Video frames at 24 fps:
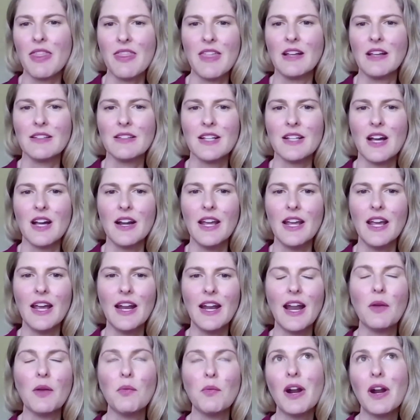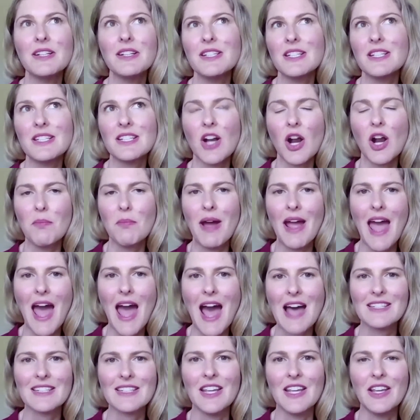things on it. And I wanted to start by
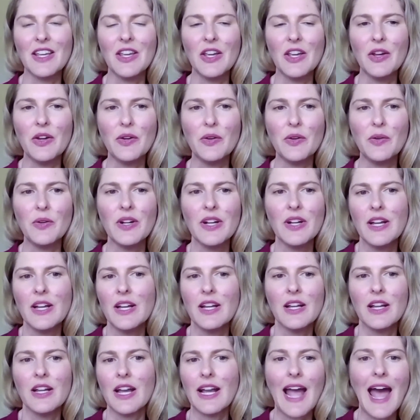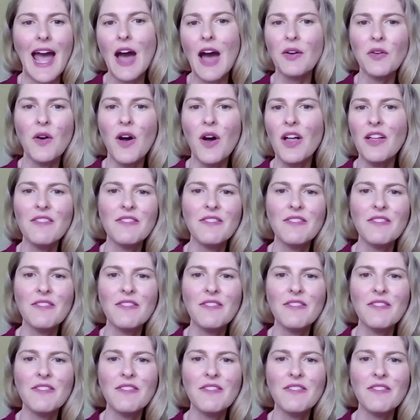asking you, like, how do all of